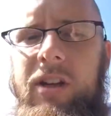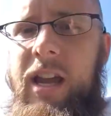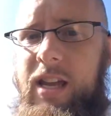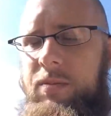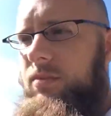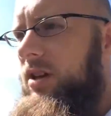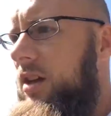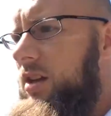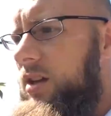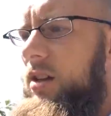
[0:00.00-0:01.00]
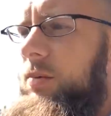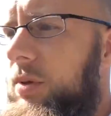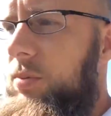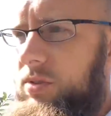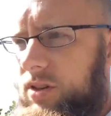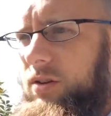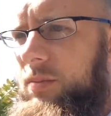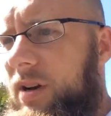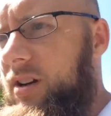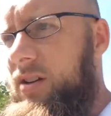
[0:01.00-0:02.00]
game and people talking
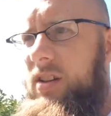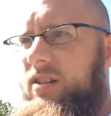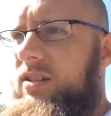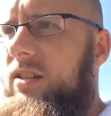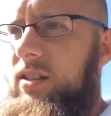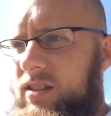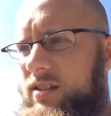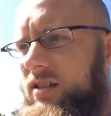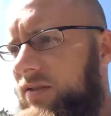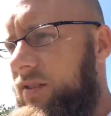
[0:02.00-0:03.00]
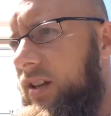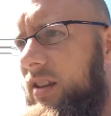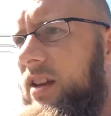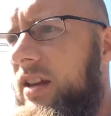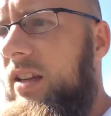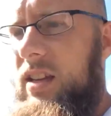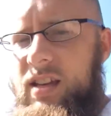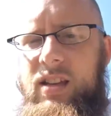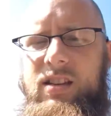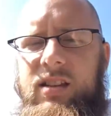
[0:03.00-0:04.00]
about hustling and stuff like that.
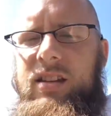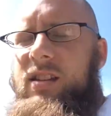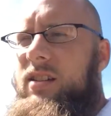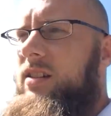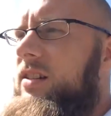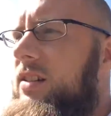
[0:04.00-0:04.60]
And,